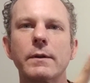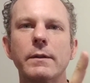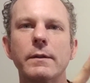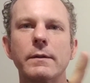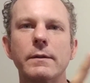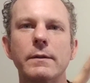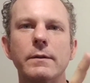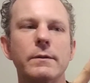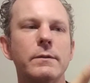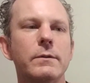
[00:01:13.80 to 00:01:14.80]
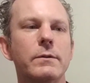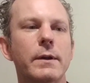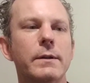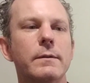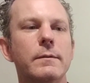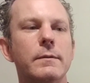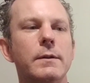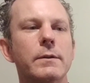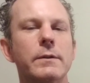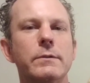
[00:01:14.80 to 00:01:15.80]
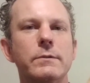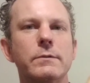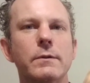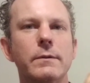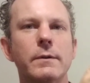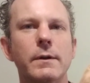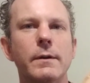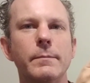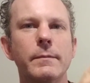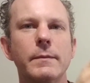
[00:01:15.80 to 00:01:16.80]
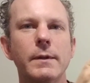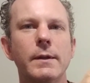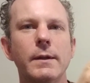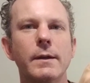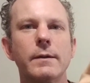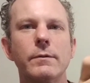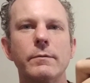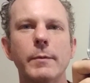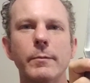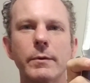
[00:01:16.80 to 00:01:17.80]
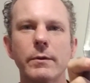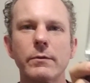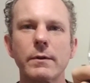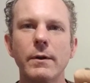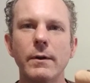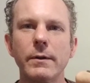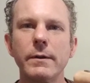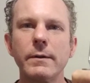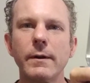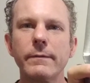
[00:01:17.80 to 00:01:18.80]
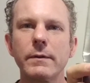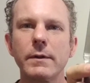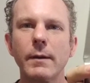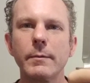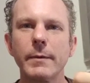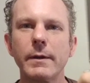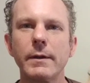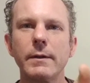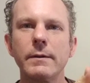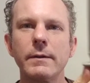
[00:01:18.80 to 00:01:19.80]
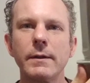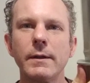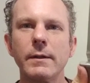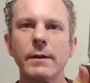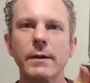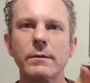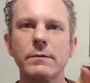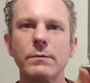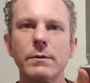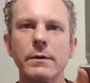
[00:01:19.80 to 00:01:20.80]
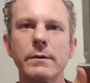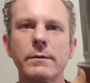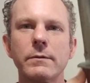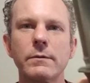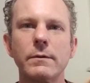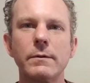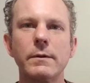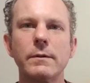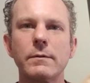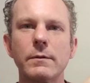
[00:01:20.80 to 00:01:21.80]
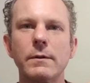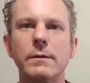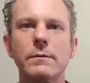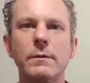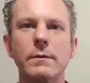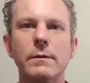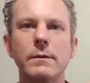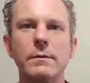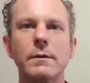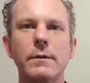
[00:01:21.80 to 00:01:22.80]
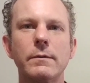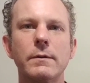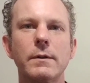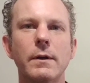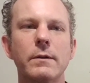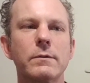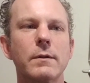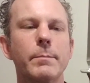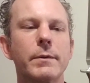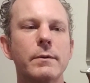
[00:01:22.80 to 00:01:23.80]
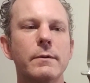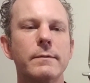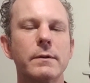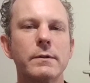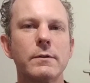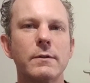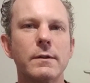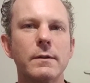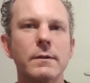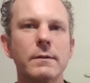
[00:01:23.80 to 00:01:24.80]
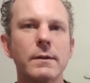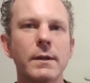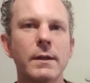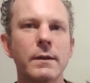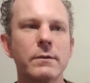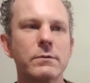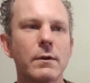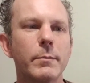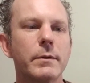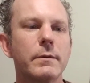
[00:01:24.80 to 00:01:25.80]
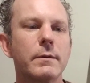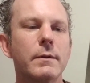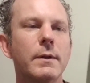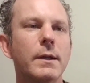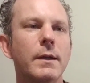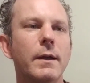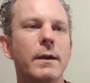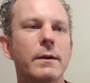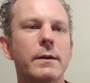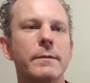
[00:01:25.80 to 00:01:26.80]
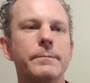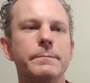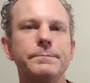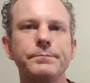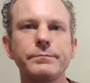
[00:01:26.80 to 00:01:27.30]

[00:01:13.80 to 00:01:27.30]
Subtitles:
It's got the side dealies, so I don't remember what those are called off the top of my head. Like a sword, so you don't slip over into the sharp area.